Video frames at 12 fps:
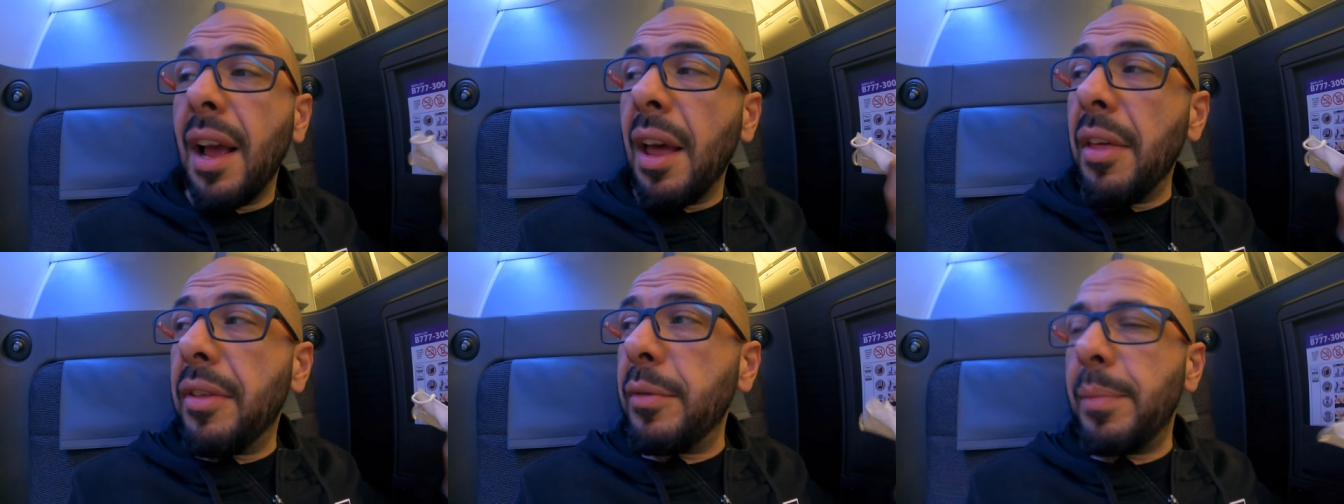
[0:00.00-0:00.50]

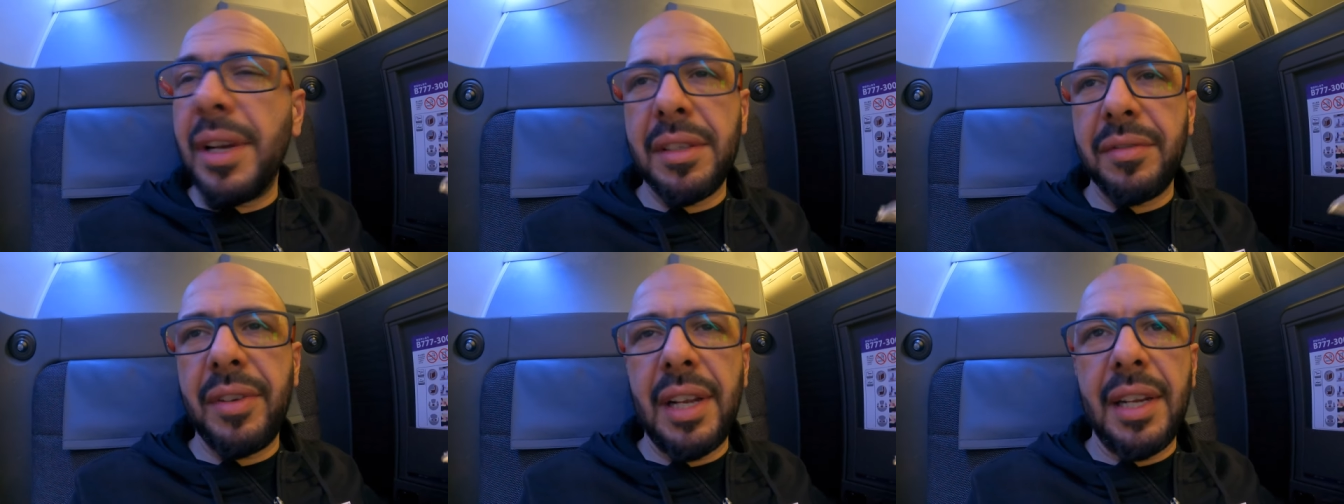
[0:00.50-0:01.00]
of the best
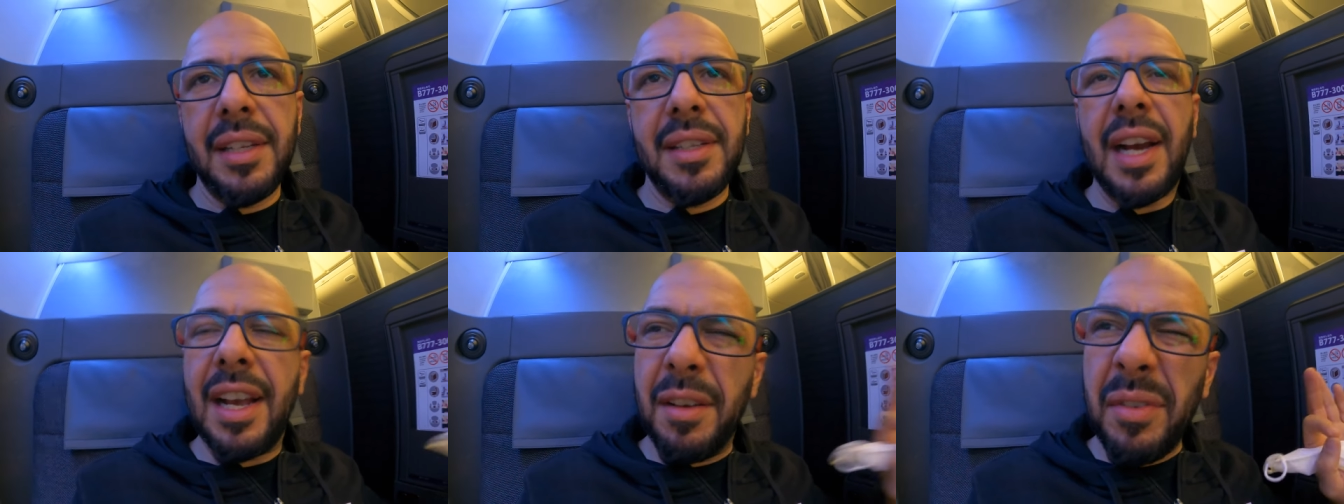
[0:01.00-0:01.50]
flight
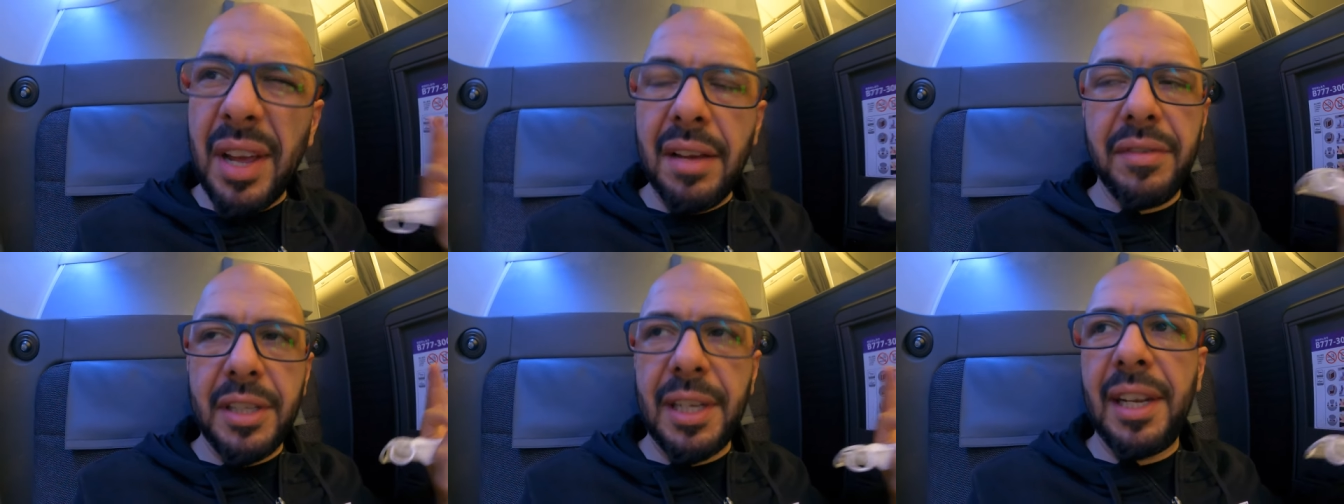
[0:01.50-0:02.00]
I have
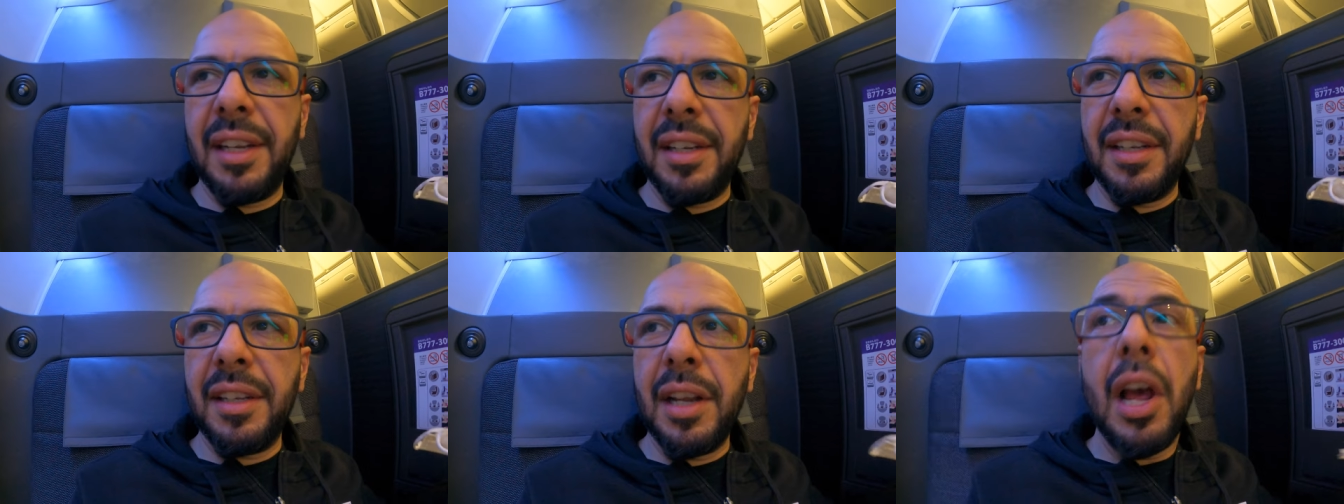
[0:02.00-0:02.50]
ever
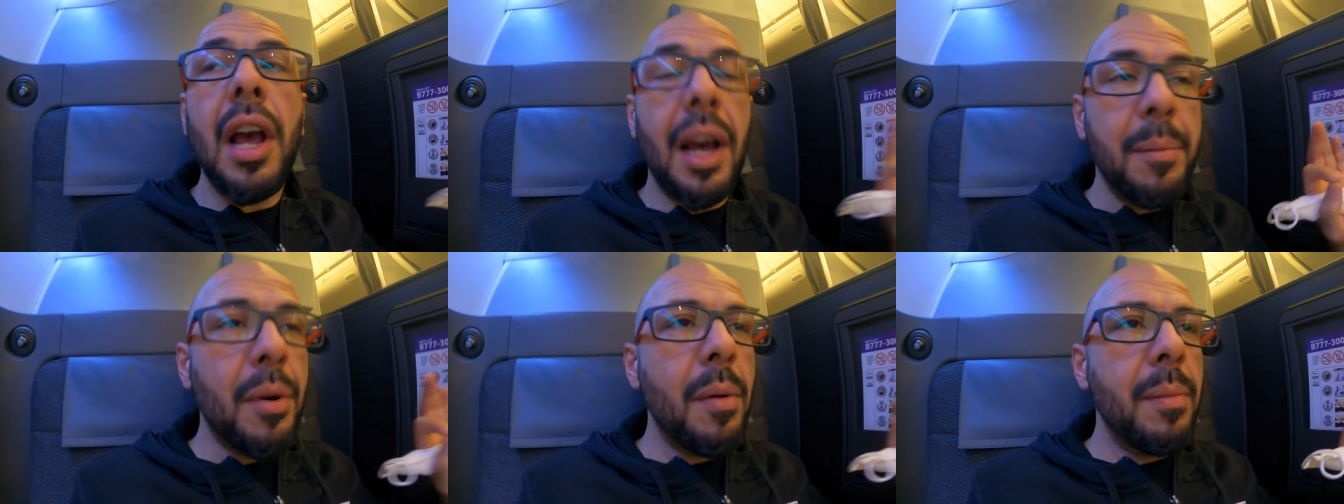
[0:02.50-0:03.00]
taken
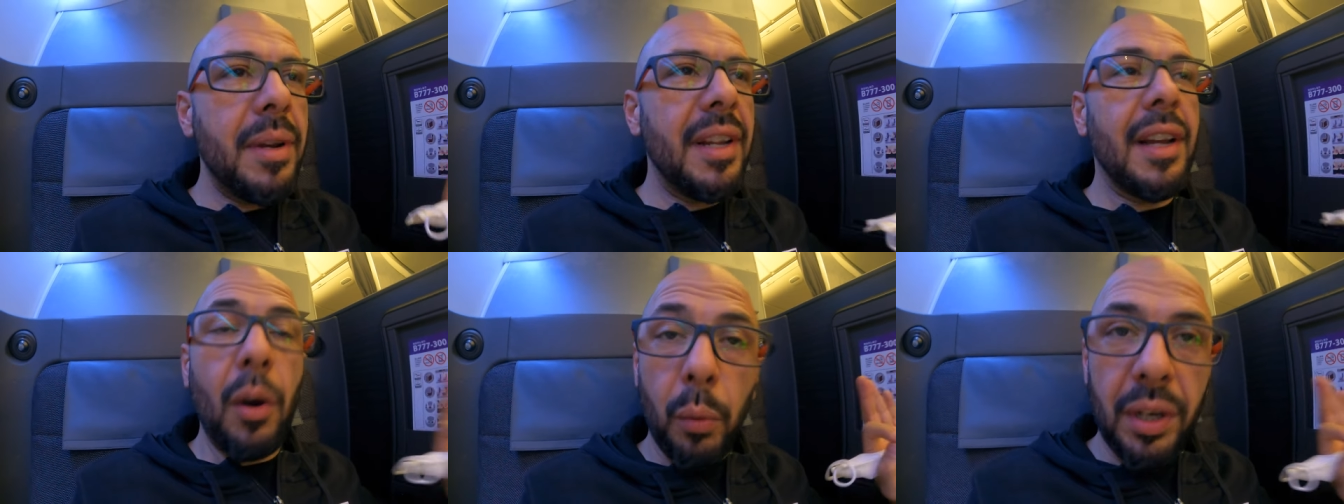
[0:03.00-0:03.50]
and probably
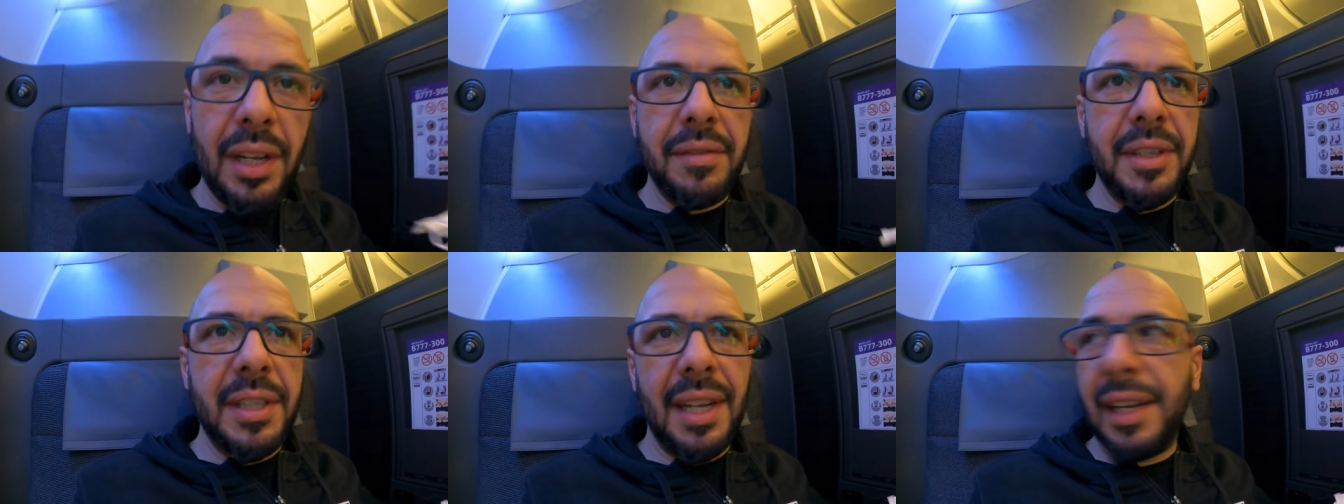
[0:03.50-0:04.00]
will
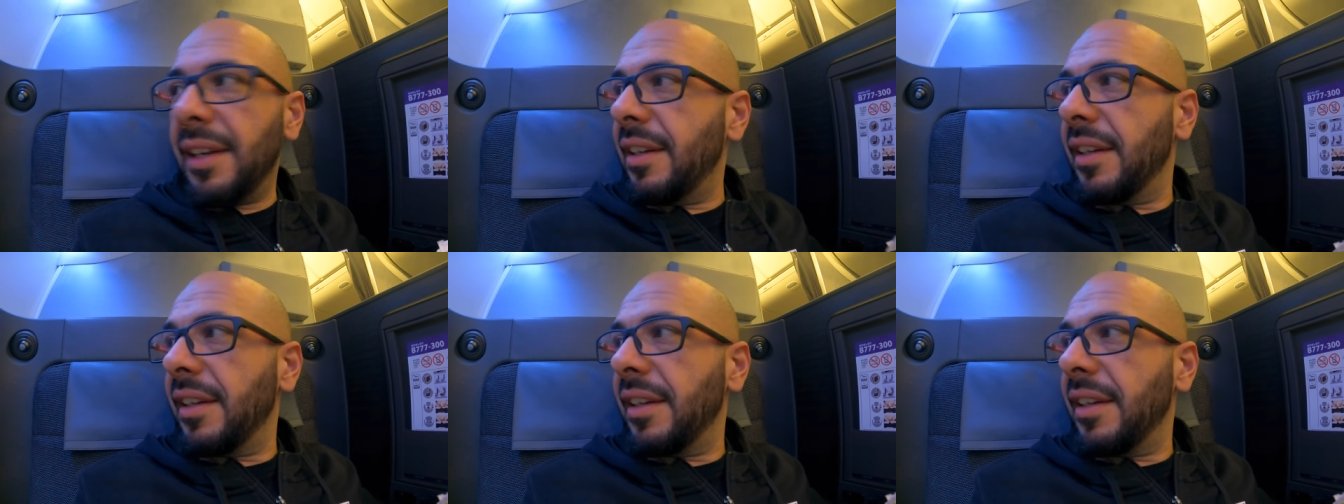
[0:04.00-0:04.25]
ever take.